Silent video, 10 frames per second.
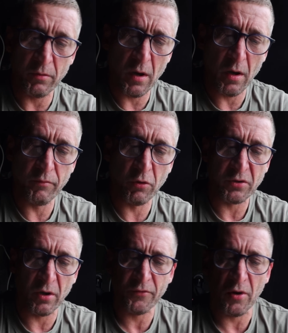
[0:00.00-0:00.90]

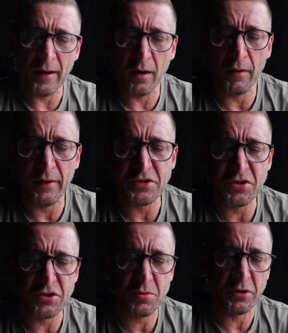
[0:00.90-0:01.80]
rod that I've got out, I've
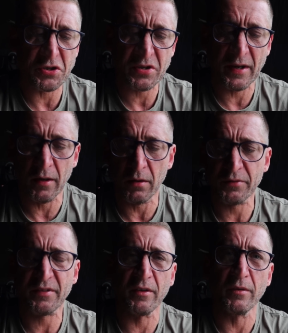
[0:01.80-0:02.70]
actually switched now
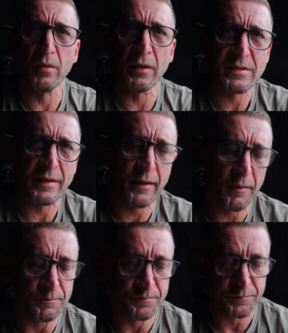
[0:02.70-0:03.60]
to a
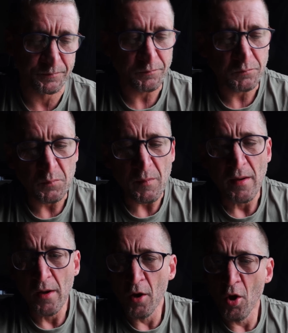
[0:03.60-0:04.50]
Zig.
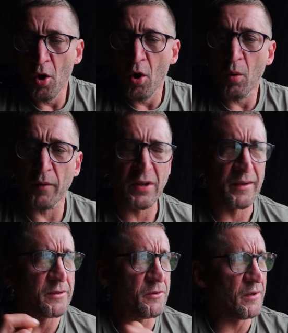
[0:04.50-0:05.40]
What I've
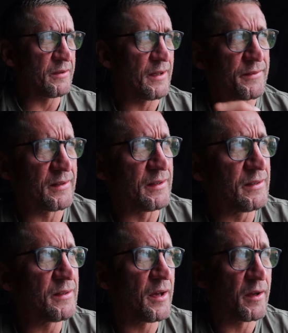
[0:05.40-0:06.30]
done, you can get
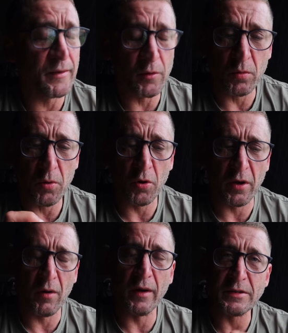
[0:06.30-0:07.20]
the little
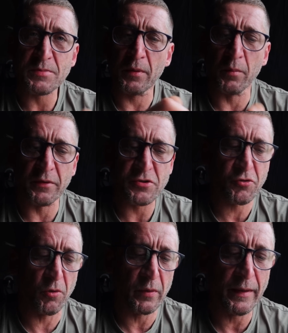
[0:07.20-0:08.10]
hooker liners, but with the
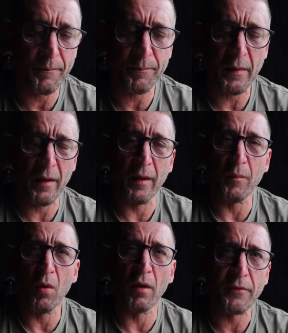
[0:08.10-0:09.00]
screw on it,
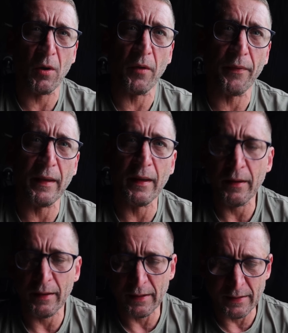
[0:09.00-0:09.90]
and what I've got on
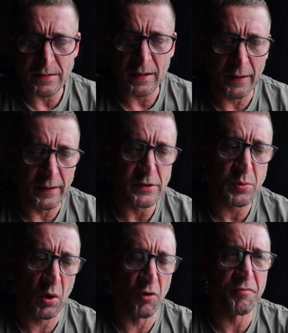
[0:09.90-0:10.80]
there is a
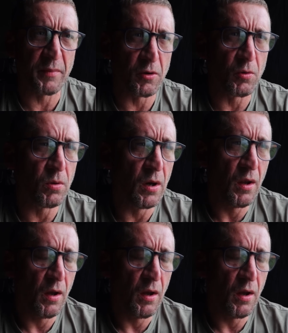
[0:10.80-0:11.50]
12mm